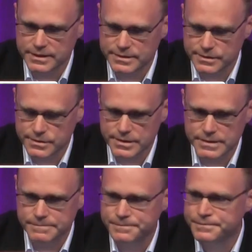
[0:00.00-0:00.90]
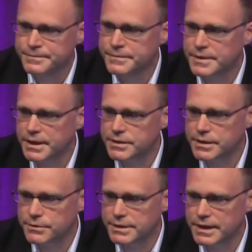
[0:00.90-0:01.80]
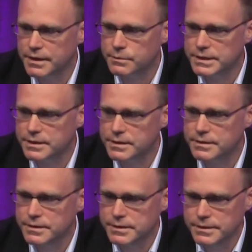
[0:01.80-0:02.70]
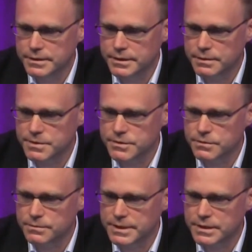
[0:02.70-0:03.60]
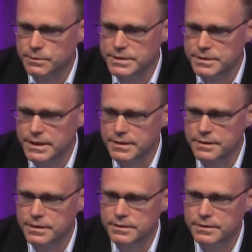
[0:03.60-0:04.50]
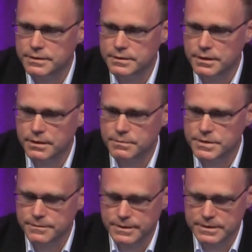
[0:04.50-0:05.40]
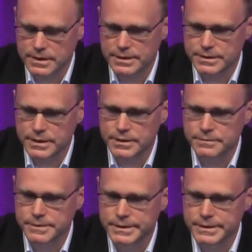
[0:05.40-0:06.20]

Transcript: as you see. And here again, we can zoom in. We see the facility